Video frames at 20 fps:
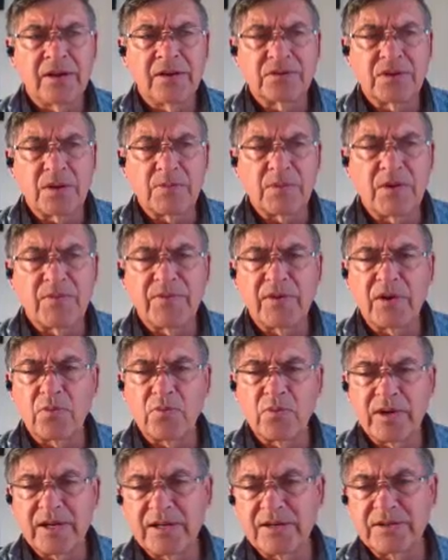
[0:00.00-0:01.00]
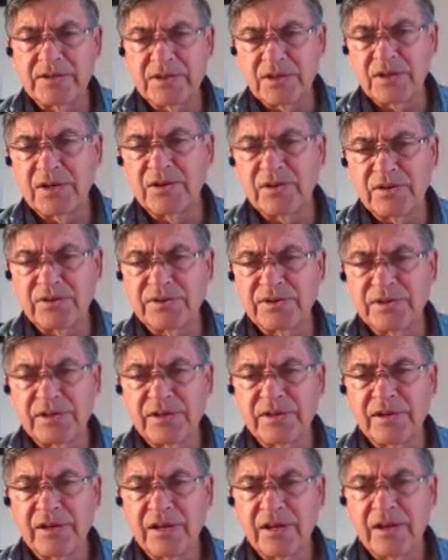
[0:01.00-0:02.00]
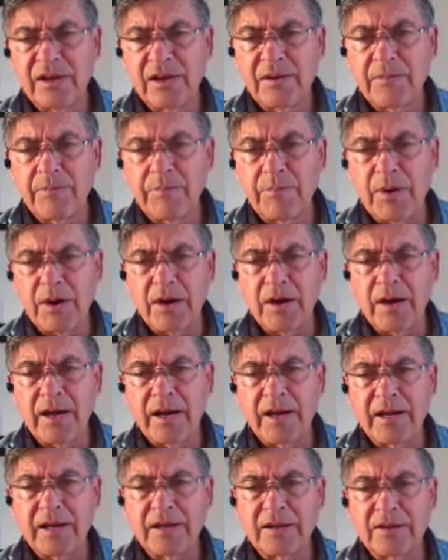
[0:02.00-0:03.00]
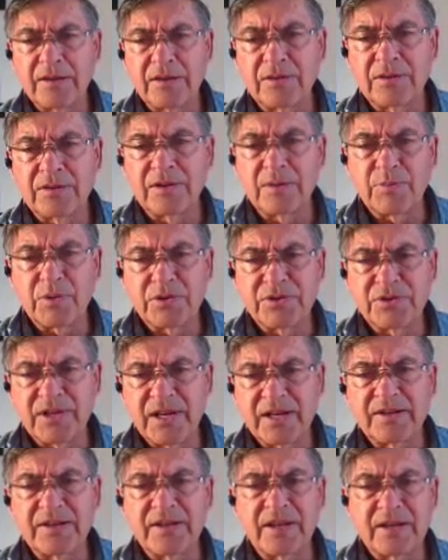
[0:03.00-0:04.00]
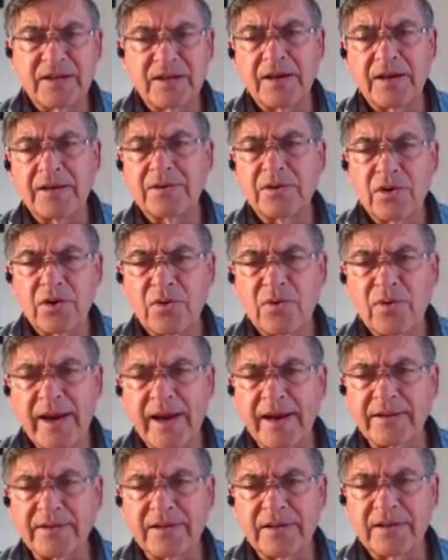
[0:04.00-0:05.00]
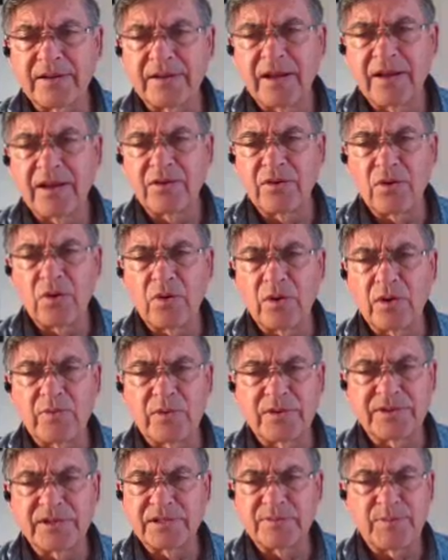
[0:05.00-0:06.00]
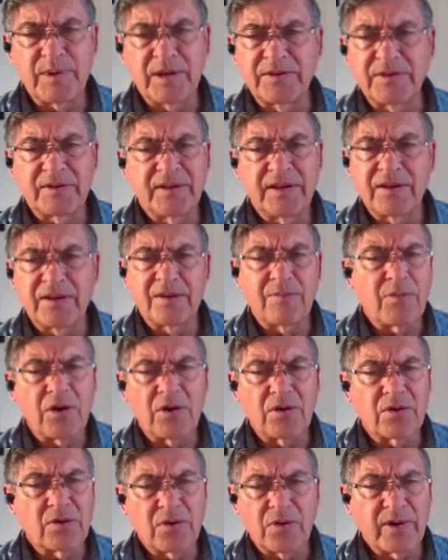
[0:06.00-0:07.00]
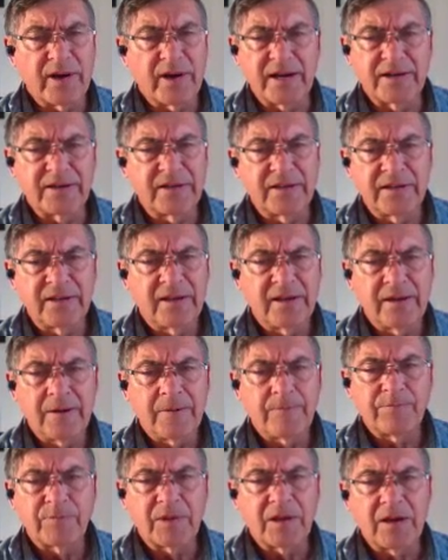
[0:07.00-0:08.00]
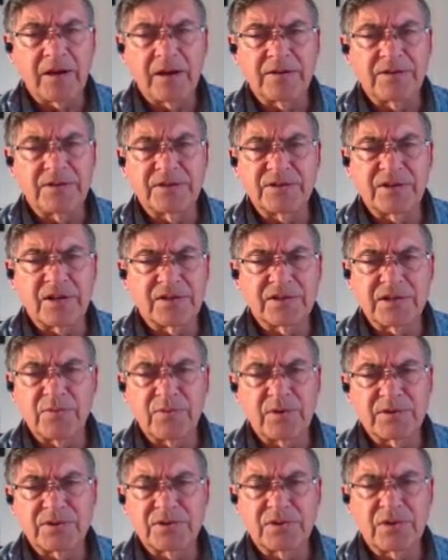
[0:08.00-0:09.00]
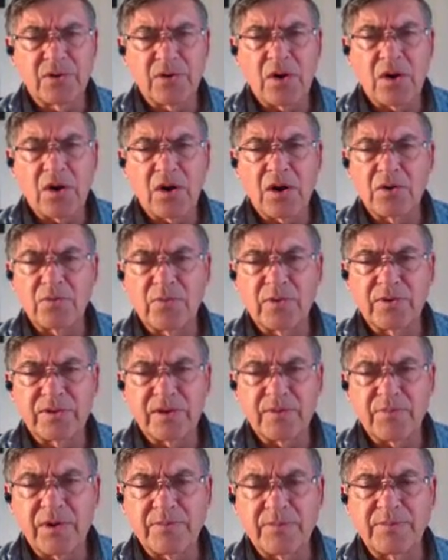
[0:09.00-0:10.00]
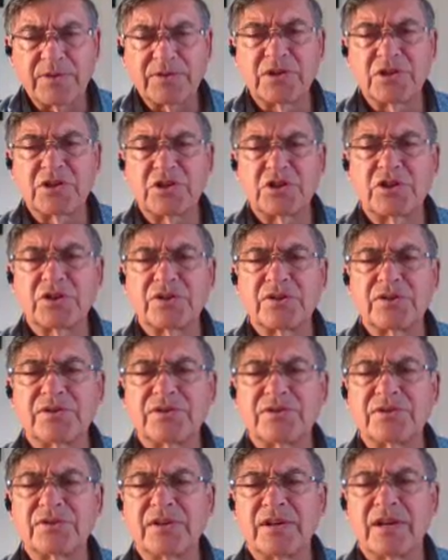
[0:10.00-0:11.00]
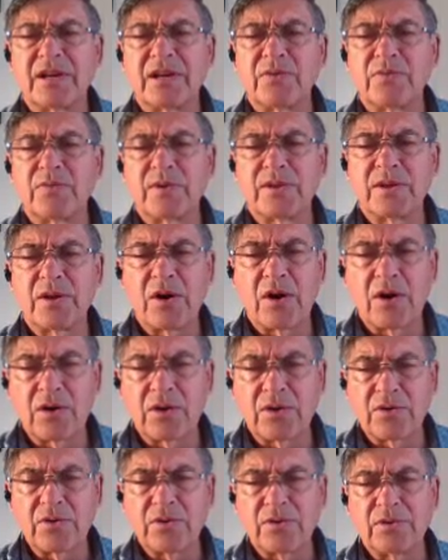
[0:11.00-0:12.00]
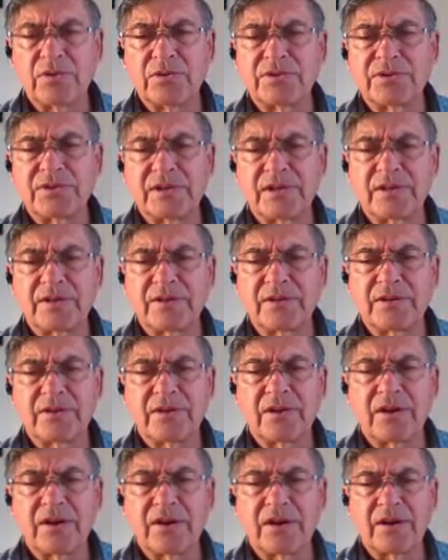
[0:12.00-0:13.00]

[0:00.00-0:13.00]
some of their reading skills by the percent they got correct. And no one was expected to get them all correct, just because it was so hard with the prepositions and with the articles and